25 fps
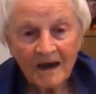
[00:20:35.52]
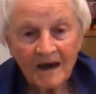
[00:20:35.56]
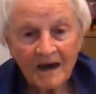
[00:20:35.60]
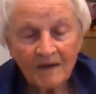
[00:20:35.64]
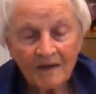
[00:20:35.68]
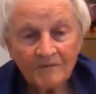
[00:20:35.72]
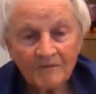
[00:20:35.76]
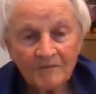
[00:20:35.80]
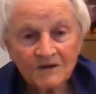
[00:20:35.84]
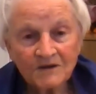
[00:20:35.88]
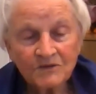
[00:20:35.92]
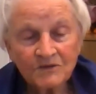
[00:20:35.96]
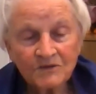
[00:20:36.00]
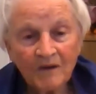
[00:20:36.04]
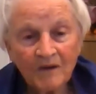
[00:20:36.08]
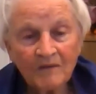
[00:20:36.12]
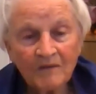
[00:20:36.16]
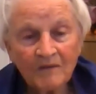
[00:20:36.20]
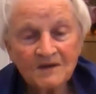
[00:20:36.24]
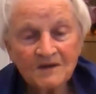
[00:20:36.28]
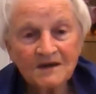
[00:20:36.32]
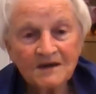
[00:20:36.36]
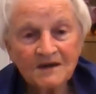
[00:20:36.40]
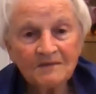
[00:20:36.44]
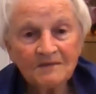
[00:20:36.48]
But
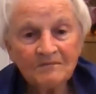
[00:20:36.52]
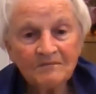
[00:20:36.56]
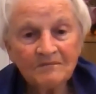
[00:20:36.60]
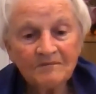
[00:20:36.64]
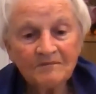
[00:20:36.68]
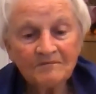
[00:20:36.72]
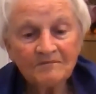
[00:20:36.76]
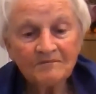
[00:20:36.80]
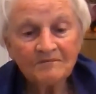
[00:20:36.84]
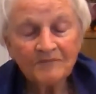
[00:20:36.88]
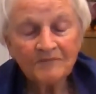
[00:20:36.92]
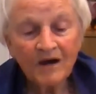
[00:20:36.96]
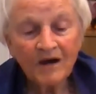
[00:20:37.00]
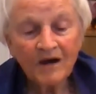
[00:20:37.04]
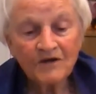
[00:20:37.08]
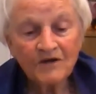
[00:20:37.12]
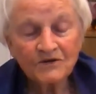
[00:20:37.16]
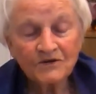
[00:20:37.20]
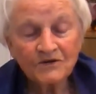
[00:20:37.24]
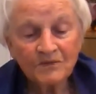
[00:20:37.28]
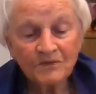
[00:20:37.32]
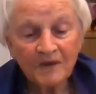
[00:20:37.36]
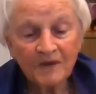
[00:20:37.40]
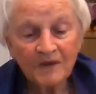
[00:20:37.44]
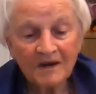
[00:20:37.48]
Swamiji passed
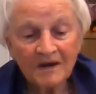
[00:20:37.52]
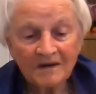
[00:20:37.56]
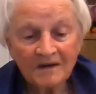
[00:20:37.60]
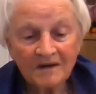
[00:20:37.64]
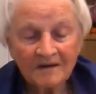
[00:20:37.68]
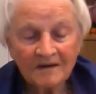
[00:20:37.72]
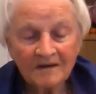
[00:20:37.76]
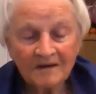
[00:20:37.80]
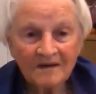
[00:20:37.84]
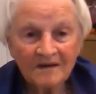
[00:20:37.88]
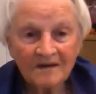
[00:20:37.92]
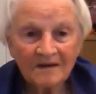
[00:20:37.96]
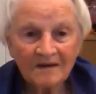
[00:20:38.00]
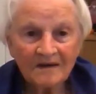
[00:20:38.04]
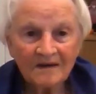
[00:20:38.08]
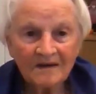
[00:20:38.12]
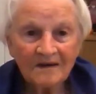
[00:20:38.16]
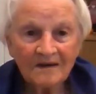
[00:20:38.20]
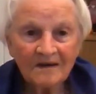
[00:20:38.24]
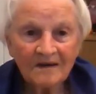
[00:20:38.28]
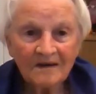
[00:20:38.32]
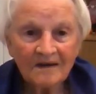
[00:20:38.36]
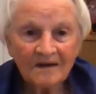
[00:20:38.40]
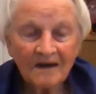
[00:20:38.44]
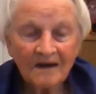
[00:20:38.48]
away,
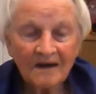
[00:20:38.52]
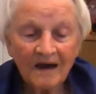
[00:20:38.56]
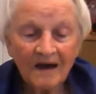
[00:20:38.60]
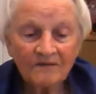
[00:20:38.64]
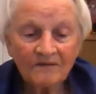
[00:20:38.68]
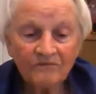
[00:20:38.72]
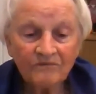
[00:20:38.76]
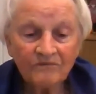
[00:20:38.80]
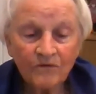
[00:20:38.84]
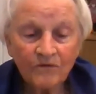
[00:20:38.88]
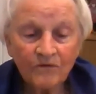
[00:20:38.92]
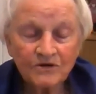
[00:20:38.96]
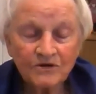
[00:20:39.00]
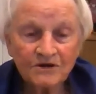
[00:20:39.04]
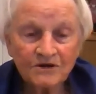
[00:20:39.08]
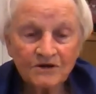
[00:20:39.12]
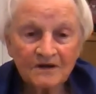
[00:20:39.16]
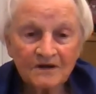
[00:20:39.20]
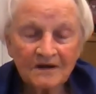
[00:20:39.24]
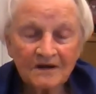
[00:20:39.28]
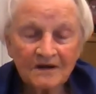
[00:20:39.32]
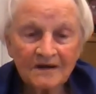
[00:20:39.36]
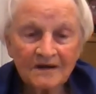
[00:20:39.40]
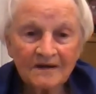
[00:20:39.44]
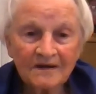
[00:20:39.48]

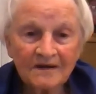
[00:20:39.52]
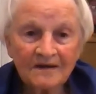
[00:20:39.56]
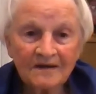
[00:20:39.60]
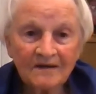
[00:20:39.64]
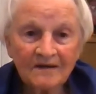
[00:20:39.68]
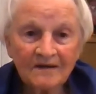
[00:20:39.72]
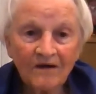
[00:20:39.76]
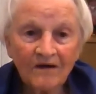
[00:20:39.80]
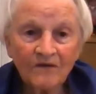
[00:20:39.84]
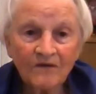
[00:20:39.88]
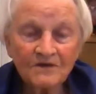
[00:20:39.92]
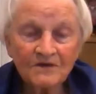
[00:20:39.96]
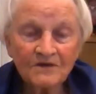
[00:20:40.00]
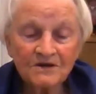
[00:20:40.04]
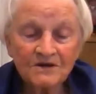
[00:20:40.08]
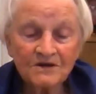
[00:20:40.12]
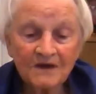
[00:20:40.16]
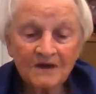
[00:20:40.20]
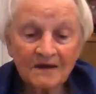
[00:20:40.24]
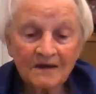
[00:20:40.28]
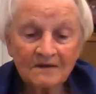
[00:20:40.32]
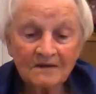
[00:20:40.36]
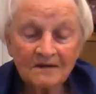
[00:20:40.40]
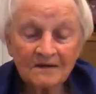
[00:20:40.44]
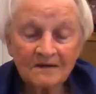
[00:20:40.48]
unfortunately, on the
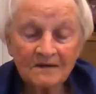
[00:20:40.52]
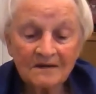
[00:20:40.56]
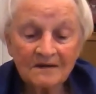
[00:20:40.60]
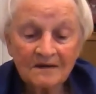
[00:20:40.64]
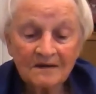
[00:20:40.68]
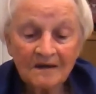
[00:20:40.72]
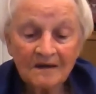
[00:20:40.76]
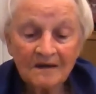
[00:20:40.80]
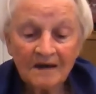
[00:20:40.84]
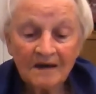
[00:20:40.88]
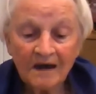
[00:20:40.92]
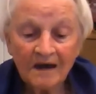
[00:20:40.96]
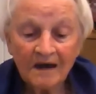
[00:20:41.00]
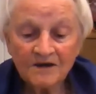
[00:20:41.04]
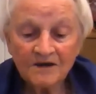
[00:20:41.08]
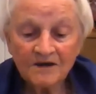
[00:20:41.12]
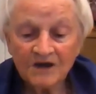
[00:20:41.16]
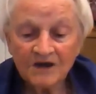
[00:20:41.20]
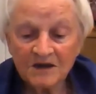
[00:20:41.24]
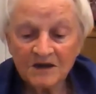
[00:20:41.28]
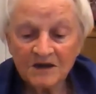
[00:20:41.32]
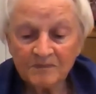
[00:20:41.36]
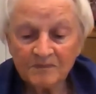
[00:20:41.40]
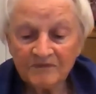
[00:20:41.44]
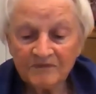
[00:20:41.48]
2nd. And
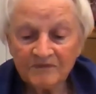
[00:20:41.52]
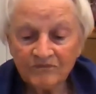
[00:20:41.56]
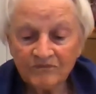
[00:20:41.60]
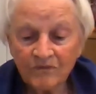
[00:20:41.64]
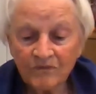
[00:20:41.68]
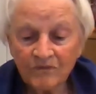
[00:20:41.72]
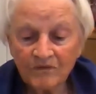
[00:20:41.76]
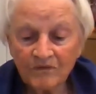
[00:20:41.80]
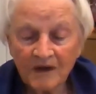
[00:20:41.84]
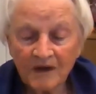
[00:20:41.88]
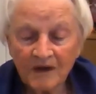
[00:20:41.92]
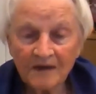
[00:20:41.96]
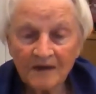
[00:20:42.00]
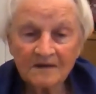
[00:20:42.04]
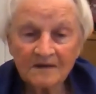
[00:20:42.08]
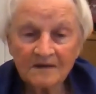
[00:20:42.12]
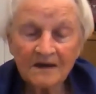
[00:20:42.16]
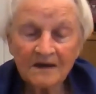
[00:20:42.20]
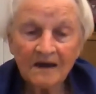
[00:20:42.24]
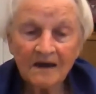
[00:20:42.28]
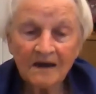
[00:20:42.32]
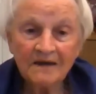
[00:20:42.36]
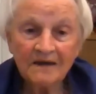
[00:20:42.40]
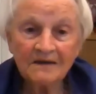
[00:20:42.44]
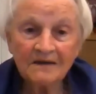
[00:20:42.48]
just before that,
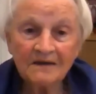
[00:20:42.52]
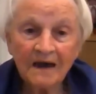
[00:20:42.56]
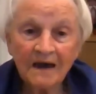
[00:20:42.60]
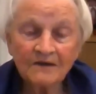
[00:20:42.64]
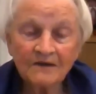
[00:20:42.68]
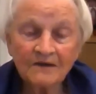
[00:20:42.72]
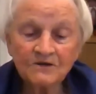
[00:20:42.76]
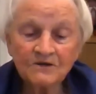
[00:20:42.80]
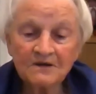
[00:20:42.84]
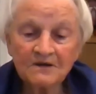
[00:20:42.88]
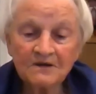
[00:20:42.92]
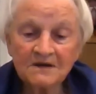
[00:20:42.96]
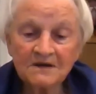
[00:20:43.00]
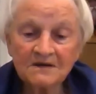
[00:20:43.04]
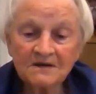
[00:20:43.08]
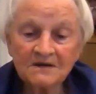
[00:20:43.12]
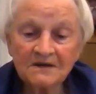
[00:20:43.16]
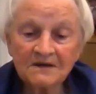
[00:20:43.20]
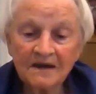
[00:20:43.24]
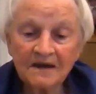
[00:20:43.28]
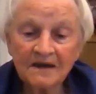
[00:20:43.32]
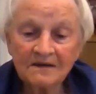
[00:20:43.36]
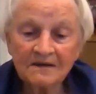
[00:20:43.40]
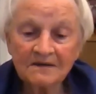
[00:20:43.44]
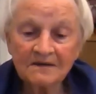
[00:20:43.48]
he actually
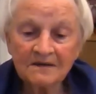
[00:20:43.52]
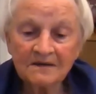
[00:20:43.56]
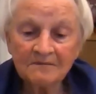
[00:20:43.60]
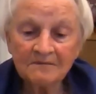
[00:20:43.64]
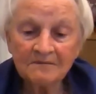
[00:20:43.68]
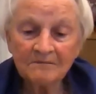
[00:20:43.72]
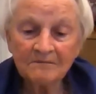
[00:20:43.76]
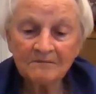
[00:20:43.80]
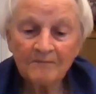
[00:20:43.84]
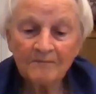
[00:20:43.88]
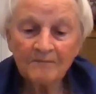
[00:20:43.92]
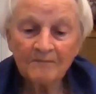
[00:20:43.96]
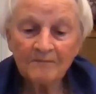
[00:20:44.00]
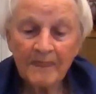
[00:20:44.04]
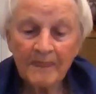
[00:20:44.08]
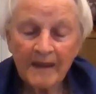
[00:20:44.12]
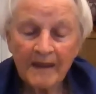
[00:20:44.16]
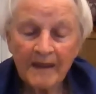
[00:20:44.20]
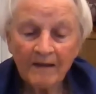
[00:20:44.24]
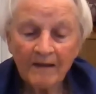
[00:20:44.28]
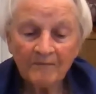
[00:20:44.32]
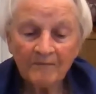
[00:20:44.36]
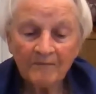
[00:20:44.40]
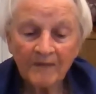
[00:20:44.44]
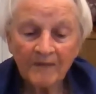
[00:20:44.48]
said,
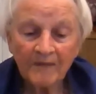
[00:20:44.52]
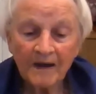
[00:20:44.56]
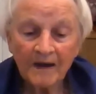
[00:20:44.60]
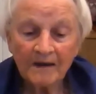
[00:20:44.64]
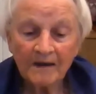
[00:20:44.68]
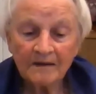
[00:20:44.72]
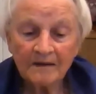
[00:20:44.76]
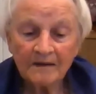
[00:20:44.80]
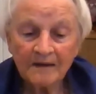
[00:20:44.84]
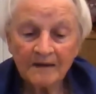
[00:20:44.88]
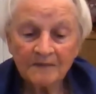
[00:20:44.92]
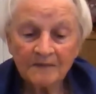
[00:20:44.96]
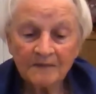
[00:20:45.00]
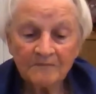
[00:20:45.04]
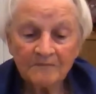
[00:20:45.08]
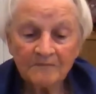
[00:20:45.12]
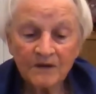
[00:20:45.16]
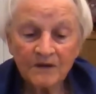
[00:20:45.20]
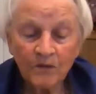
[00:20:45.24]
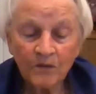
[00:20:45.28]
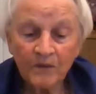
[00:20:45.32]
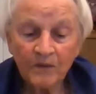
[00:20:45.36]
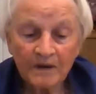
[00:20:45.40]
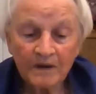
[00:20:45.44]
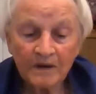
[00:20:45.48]
"Get me a
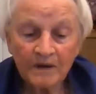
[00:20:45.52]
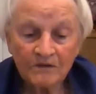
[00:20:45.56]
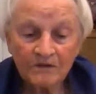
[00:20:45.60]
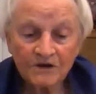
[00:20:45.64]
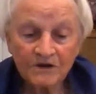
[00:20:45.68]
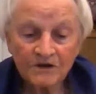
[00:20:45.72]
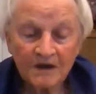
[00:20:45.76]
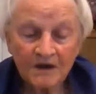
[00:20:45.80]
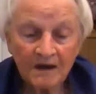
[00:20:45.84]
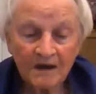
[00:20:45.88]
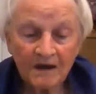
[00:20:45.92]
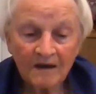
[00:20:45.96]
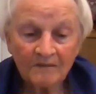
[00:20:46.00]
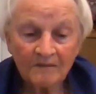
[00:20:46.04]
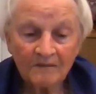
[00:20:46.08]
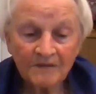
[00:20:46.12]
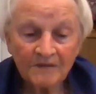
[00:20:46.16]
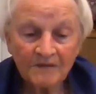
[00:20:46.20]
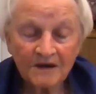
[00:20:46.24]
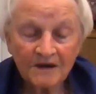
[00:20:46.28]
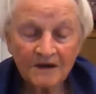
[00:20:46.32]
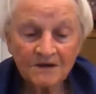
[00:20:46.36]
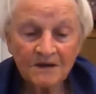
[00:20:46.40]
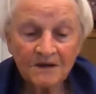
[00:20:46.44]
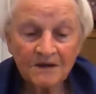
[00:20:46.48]
wheelchair,"
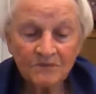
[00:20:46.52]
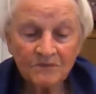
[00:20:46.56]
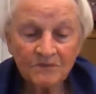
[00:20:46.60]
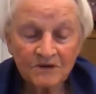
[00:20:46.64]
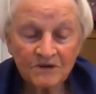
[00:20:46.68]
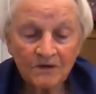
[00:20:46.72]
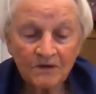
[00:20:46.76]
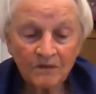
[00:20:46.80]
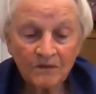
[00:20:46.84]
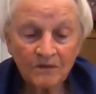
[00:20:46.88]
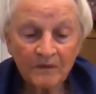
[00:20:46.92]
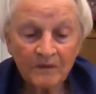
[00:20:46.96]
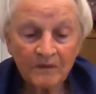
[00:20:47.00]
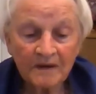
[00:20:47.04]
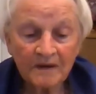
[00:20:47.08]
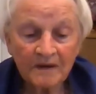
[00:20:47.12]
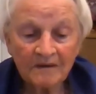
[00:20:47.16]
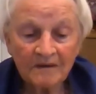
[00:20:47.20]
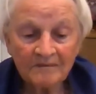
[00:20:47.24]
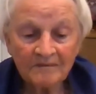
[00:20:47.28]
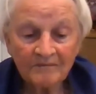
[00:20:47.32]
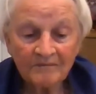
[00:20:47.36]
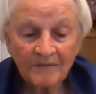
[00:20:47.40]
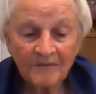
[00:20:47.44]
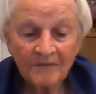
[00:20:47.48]
because he was not well.
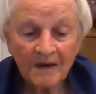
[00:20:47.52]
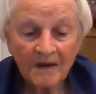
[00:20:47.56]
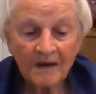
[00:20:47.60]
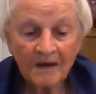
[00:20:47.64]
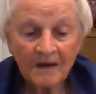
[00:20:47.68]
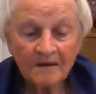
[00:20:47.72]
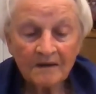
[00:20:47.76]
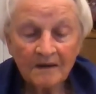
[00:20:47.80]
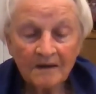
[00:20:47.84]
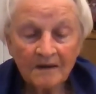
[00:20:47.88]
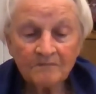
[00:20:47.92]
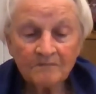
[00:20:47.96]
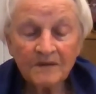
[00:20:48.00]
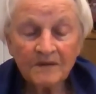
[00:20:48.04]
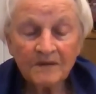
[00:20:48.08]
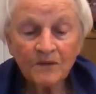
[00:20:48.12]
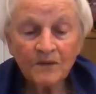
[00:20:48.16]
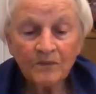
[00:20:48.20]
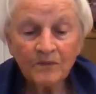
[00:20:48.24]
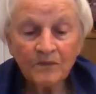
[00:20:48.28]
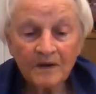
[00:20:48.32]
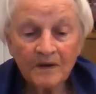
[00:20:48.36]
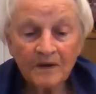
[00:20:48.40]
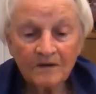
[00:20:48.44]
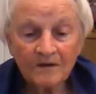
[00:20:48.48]
"Get me a
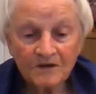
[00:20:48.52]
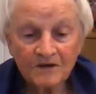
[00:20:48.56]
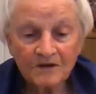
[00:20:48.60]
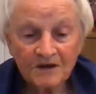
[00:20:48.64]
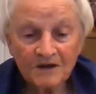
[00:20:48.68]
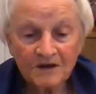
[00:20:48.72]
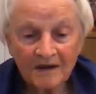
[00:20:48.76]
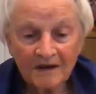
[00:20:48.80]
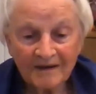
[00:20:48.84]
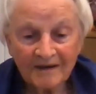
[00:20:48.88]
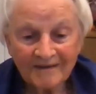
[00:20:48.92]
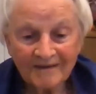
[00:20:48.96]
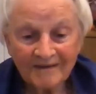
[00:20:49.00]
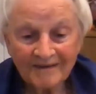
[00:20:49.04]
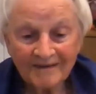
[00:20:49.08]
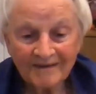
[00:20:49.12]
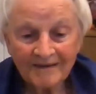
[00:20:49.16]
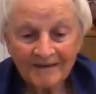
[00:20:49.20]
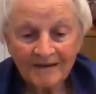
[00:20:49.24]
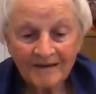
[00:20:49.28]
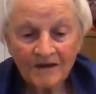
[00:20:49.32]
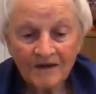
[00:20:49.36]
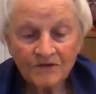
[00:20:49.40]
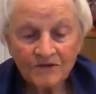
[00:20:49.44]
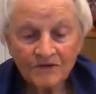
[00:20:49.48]
wheelchair
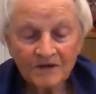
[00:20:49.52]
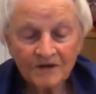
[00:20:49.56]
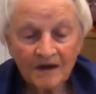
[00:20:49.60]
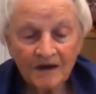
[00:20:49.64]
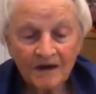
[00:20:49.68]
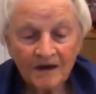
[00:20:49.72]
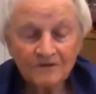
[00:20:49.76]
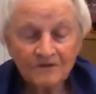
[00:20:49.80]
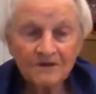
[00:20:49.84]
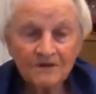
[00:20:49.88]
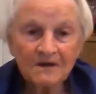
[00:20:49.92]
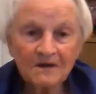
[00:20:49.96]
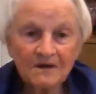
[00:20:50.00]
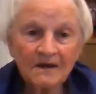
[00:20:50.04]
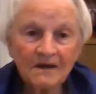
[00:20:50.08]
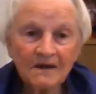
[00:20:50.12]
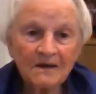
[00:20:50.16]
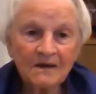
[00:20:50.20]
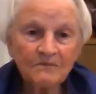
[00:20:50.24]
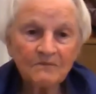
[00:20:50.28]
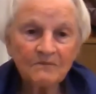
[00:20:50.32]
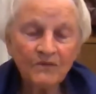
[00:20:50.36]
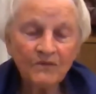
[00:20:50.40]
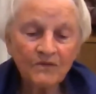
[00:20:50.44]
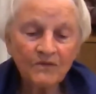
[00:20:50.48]
to get to the
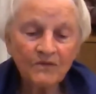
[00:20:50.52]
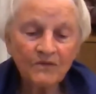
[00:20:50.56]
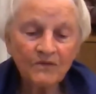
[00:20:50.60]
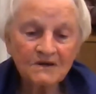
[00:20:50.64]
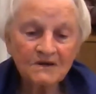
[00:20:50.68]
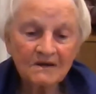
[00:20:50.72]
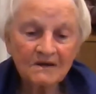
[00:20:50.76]
airport."